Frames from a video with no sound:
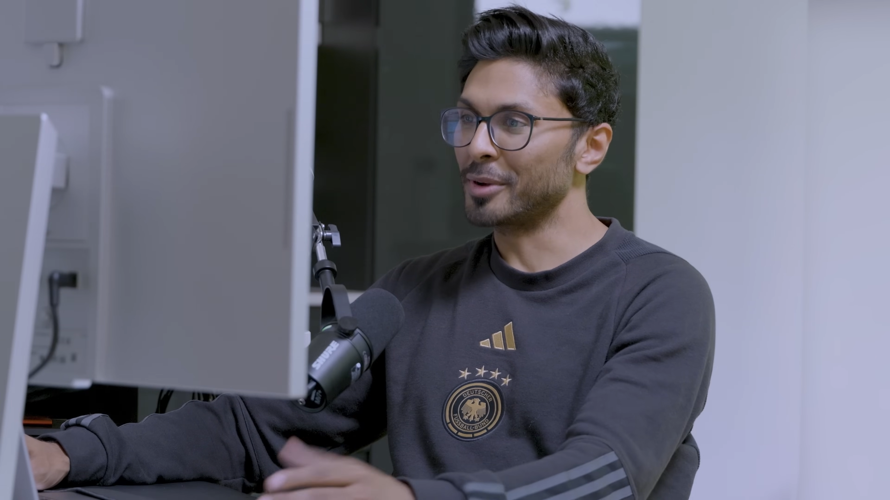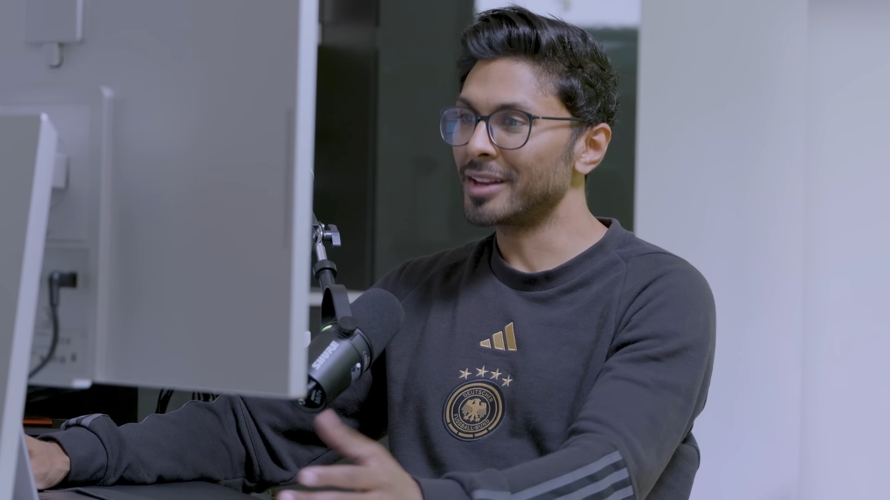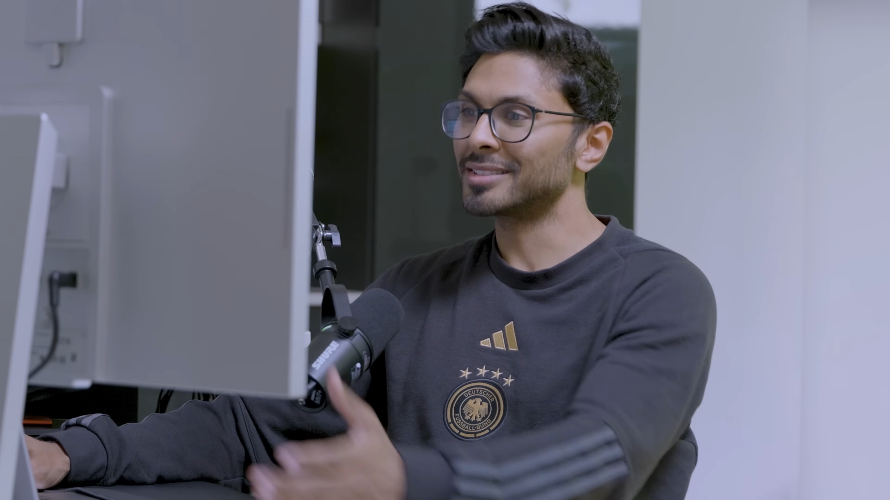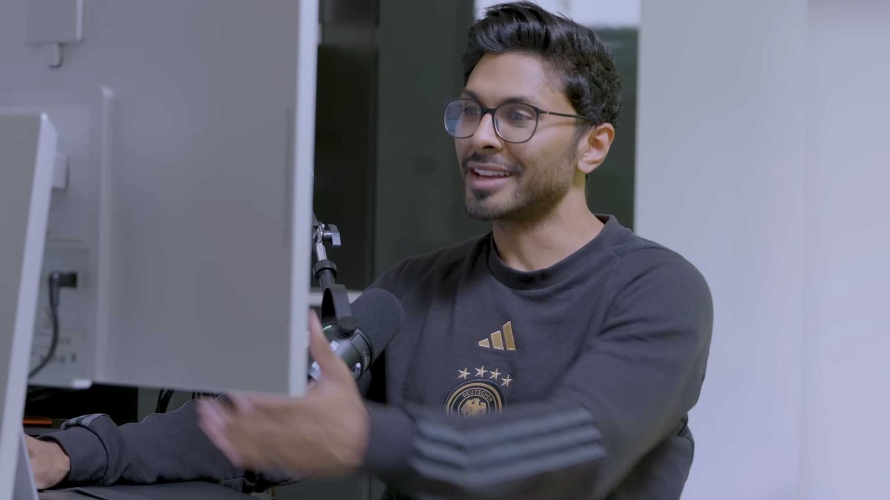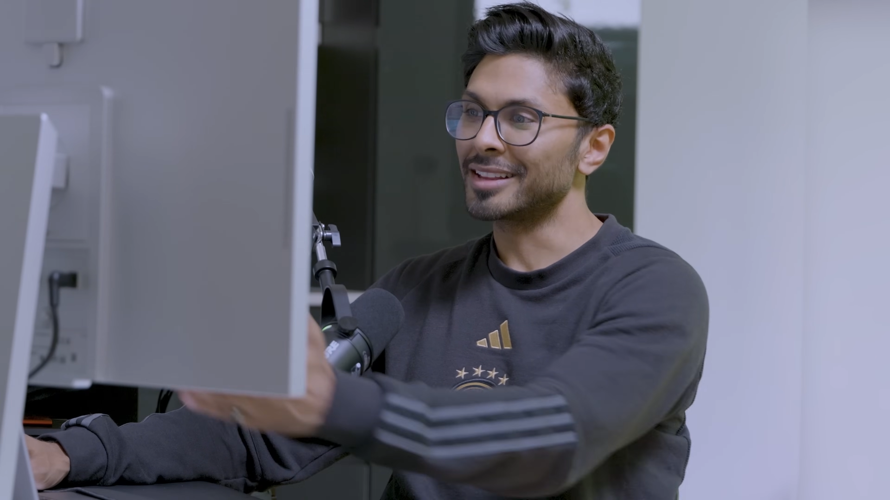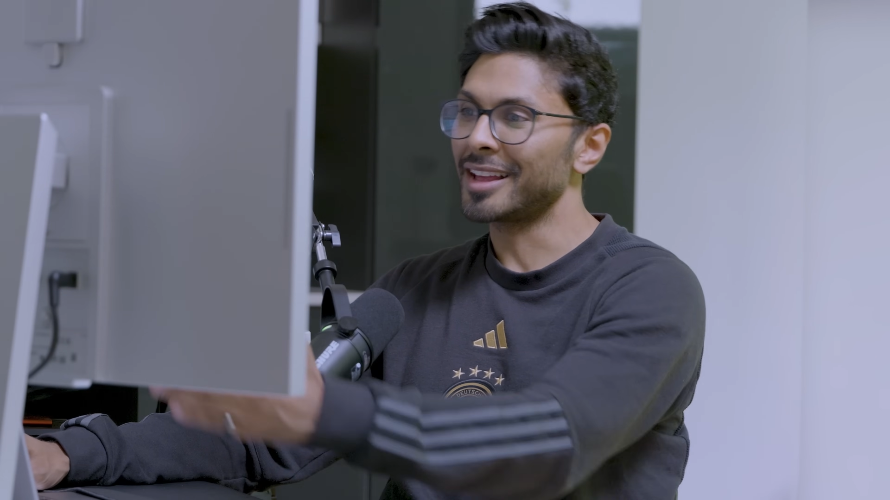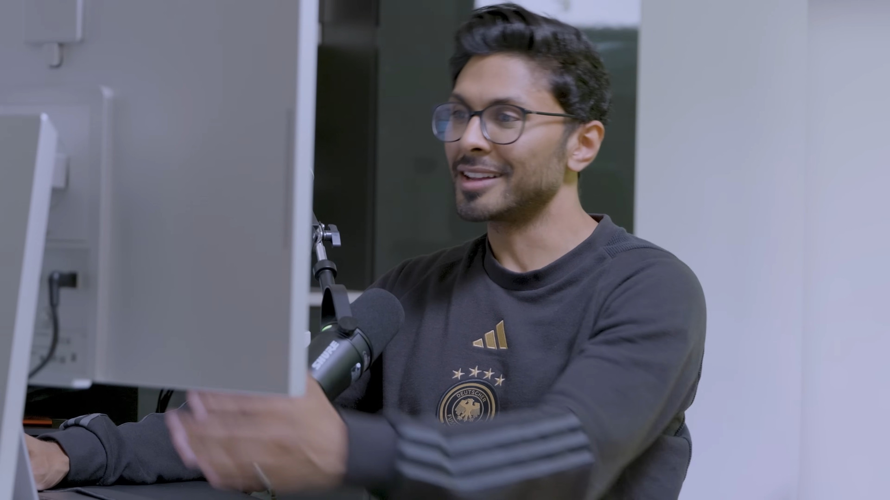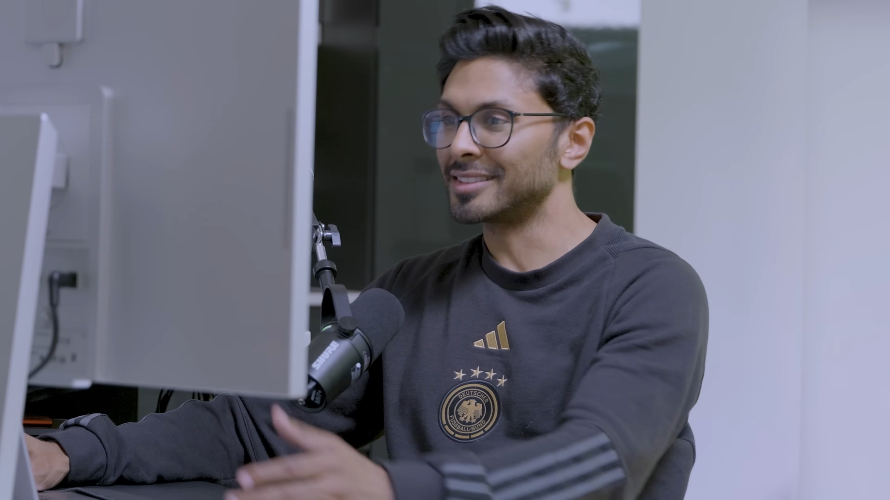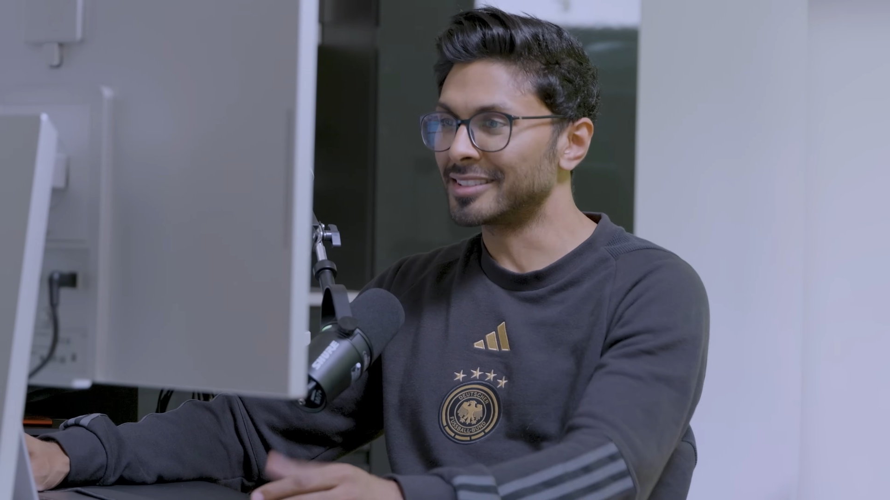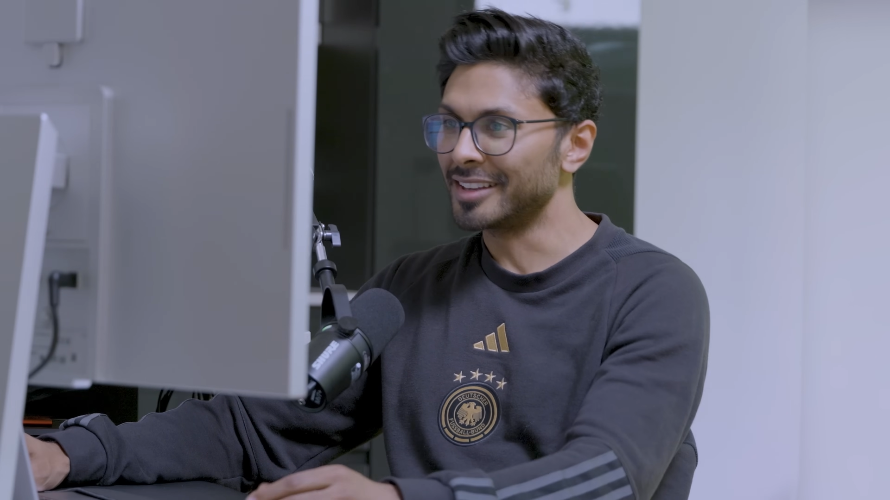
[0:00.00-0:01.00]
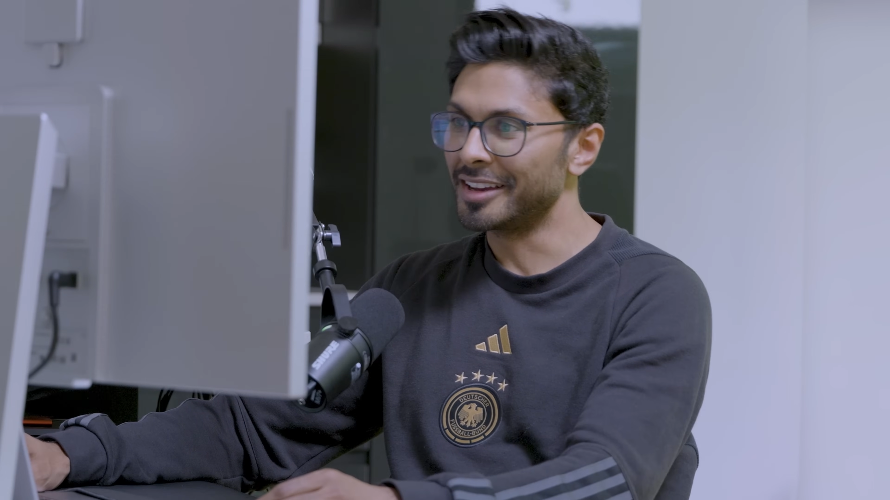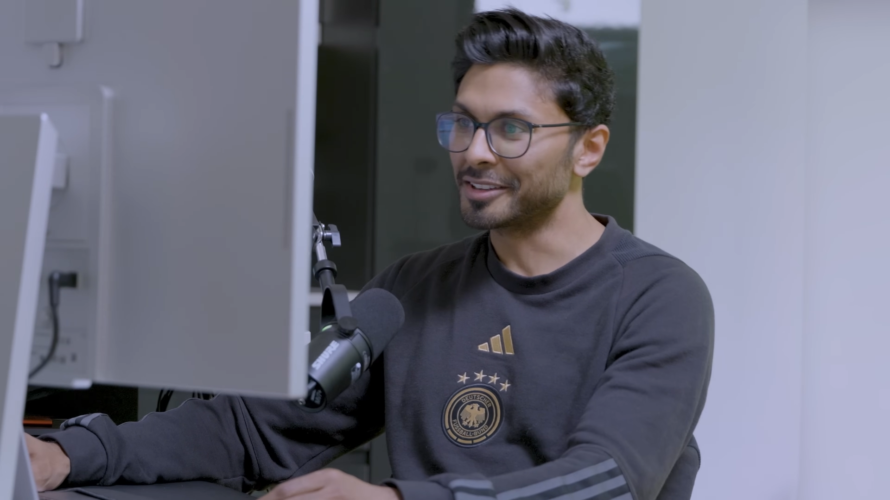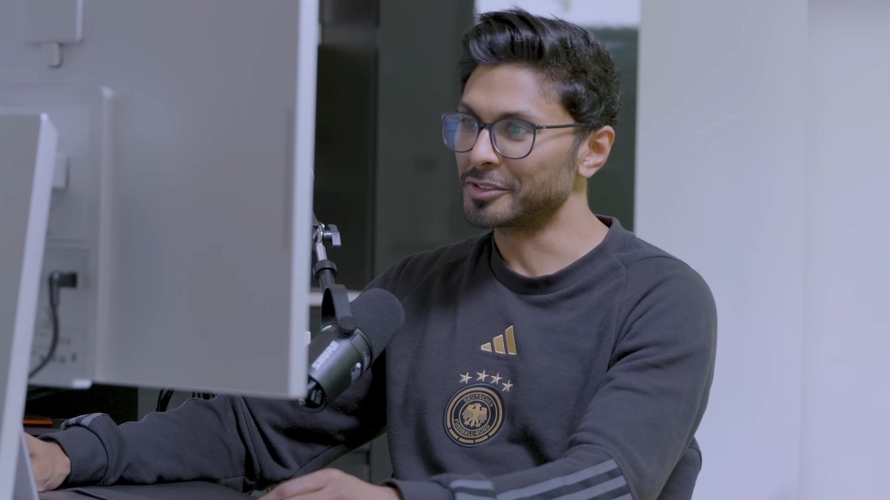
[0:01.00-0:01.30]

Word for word: but let's take that uh,